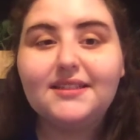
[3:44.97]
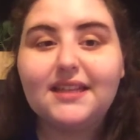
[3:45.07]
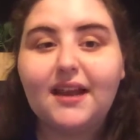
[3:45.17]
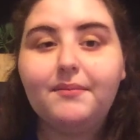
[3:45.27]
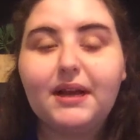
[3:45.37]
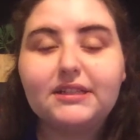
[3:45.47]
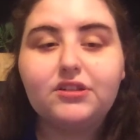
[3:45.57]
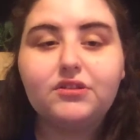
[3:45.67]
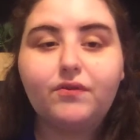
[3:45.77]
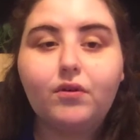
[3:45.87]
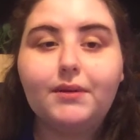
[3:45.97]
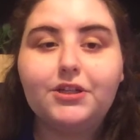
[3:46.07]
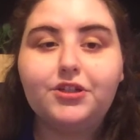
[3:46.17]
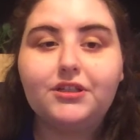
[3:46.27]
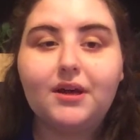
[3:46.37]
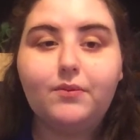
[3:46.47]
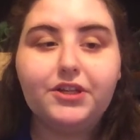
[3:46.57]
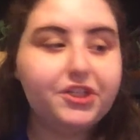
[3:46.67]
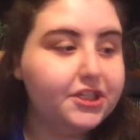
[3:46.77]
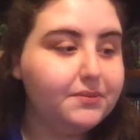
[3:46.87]
same as those 4 measures that we
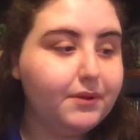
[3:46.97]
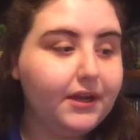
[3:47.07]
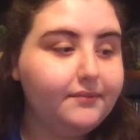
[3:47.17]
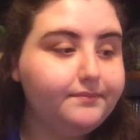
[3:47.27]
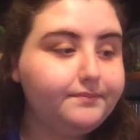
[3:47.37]
just played.